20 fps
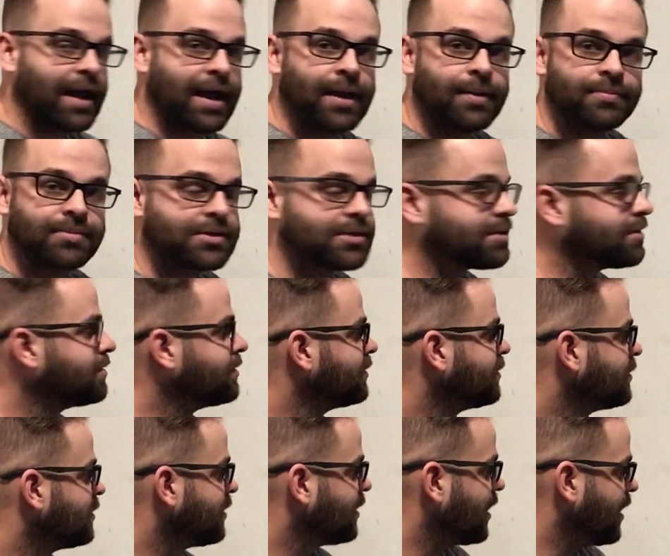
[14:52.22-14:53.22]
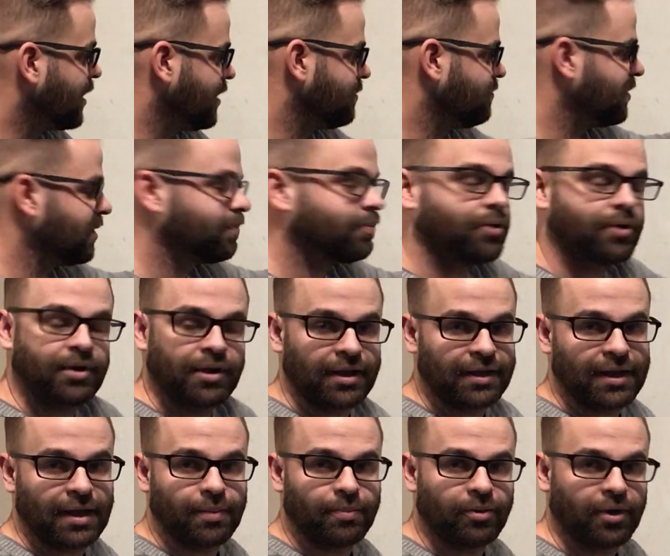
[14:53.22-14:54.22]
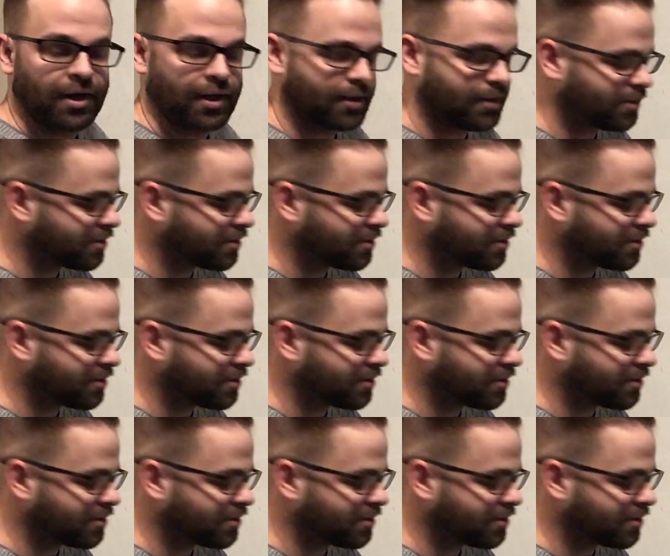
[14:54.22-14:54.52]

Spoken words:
amps and be put on that breaker.